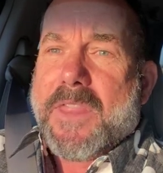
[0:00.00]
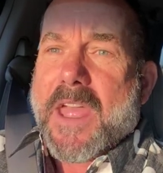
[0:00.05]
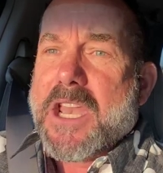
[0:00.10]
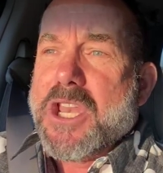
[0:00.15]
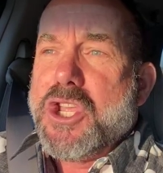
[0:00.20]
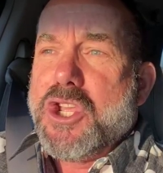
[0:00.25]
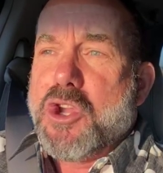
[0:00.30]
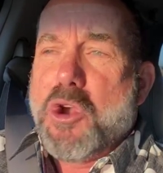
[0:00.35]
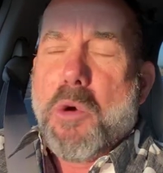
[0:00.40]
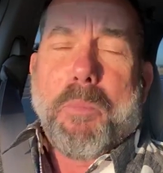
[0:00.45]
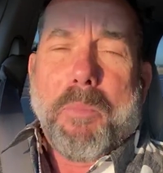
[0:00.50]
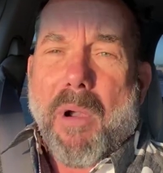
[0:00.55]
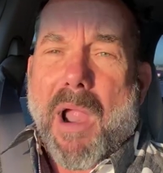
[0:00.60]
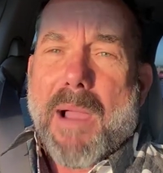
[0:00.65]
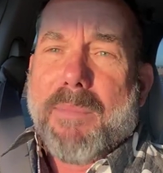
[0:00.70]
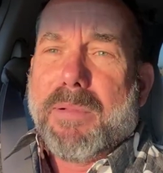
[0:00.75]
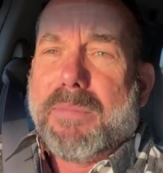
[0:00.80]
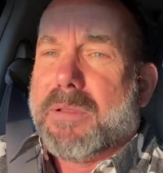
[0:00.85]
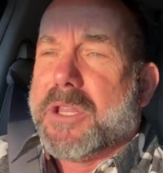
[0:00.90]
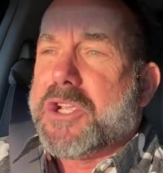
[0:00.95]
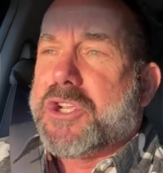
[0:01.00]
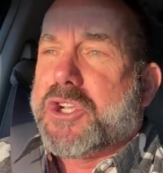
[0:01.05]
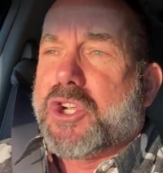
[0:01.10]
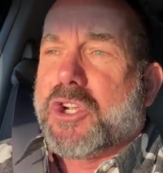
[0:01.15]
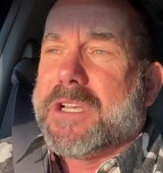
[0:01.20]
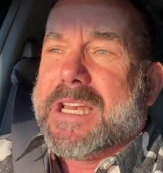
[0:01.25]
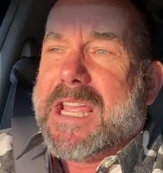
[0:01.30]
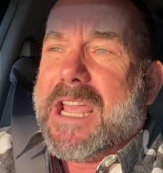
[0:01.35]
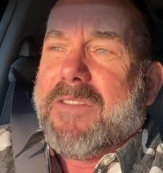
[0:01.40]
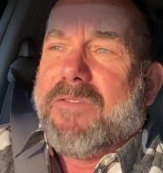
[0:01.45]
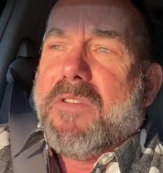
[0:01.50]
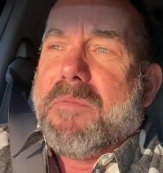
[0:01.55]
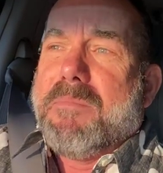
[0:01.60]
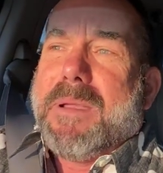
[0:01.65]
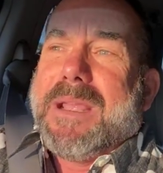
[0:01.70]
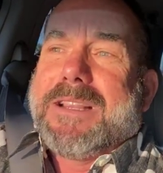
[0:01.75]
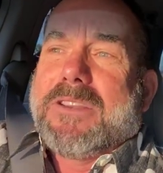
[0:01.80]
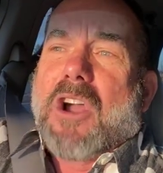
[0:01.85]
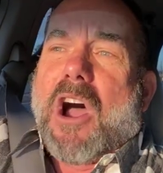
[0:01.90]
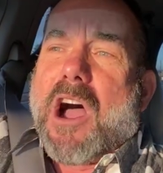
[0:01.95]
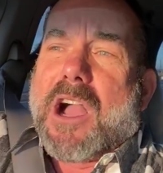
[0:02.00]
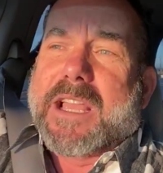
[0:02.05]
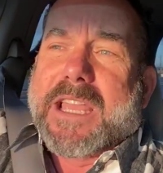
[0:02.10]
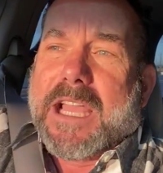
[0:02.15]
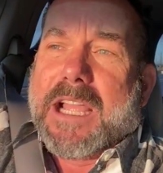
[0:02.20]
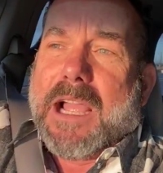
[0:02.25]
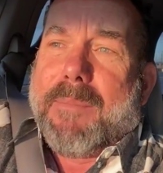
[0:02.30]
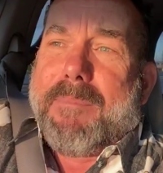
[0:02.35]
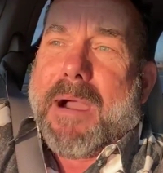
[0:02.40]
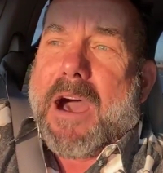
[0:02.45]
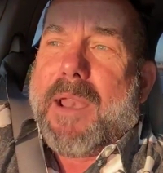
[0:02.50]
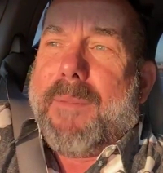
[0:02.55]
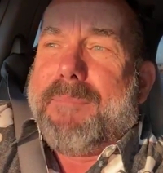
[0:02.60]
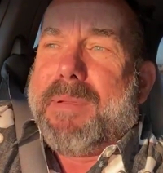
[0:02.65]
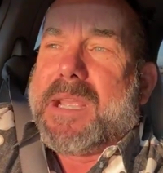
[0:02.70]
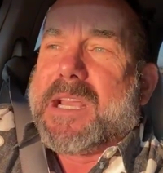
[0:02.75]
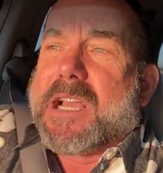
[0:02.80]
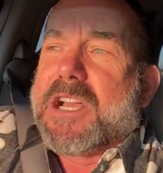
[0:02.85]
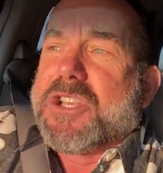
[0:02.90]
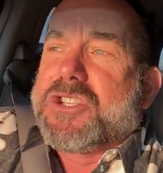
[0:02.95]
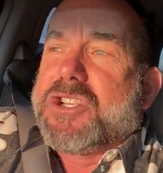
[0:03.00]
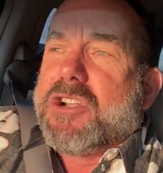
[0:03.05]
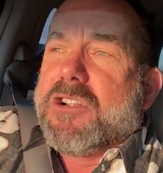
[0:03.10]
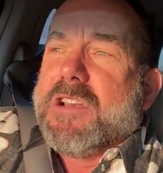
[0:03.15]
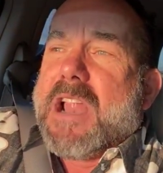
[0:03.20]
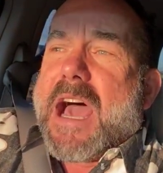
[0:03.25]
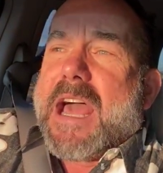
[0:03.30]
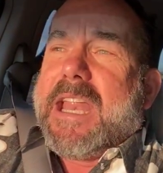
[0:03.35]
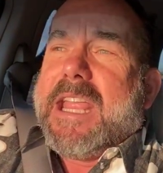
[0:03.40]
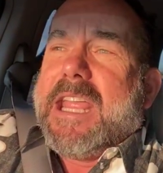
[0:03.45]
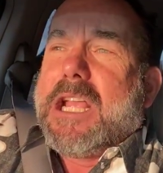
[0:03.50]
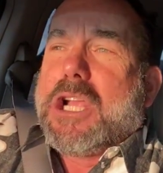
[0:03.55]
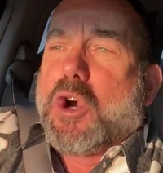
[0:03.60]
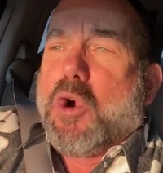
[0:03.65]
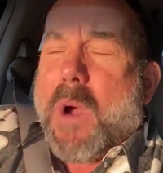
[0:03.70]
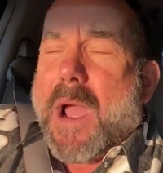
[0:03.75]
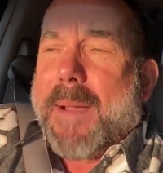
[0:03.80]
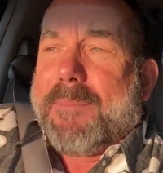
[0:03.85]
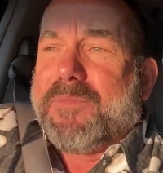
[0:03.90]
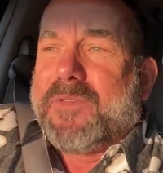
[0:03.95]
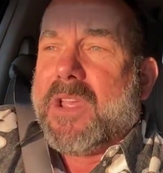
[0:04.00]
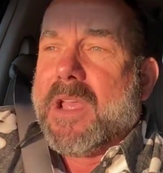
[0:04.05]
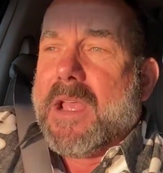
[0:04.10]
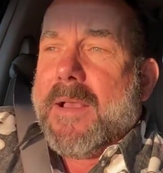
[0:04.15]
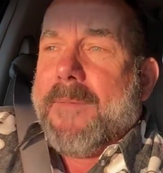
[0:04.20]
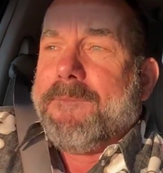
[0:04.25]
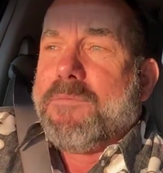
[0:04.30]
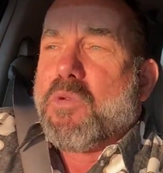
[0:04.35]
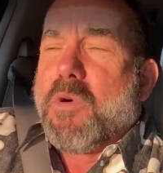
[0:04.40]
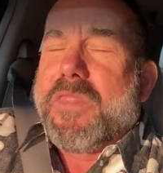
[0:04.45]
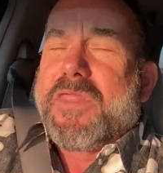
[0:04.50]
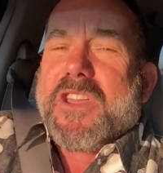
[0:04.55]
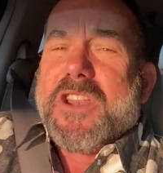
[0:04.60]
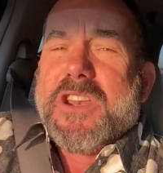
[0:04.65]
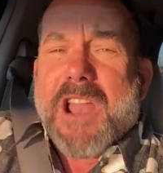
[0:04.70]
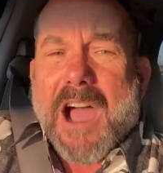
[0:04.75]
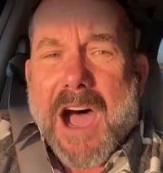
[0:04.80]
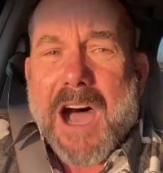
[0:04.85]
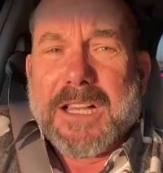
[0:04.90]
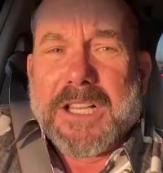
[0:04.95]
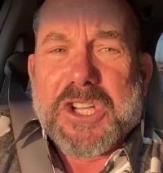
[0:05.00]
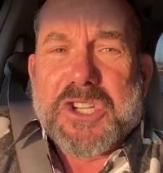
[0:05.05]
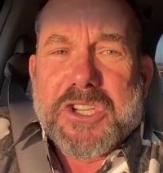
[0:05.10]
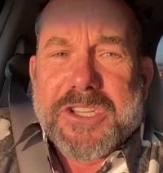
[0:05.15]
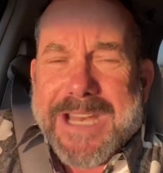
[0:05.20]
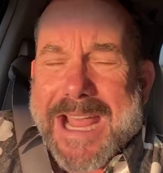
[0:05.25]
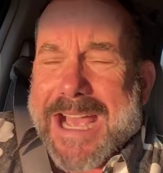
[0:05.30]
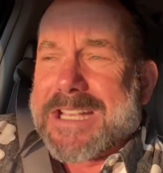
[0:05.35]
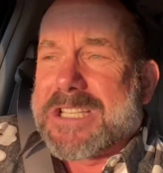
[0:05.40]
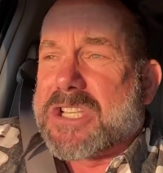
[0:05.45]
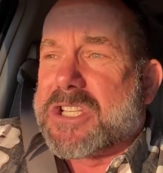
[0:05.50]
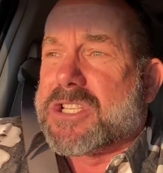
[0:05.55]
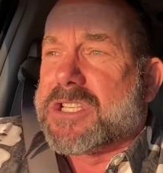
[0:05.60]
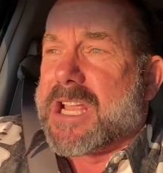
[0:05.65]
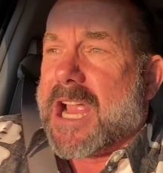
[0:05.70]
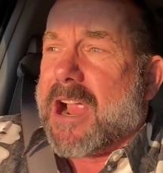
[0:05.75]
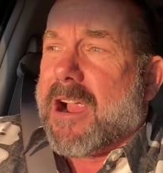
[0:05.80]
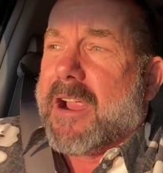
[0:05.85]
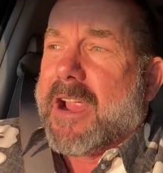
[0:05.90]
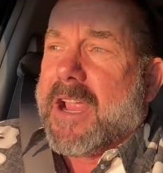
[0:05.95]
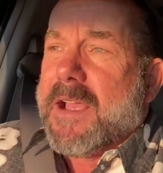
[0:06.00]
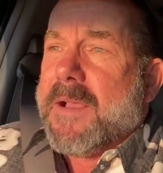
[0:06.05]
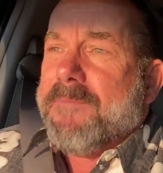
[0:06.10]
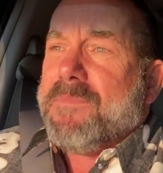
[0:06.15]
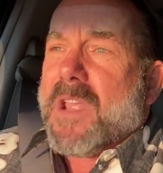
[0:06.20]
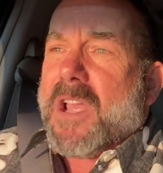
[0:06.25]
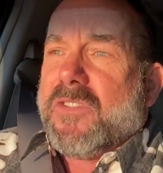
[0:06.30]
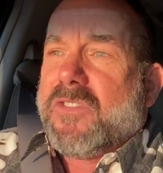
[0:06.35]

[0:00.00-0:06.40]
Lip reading: then you probably shouldn't even be talking about it, because you're not equipped with the knowledge necessary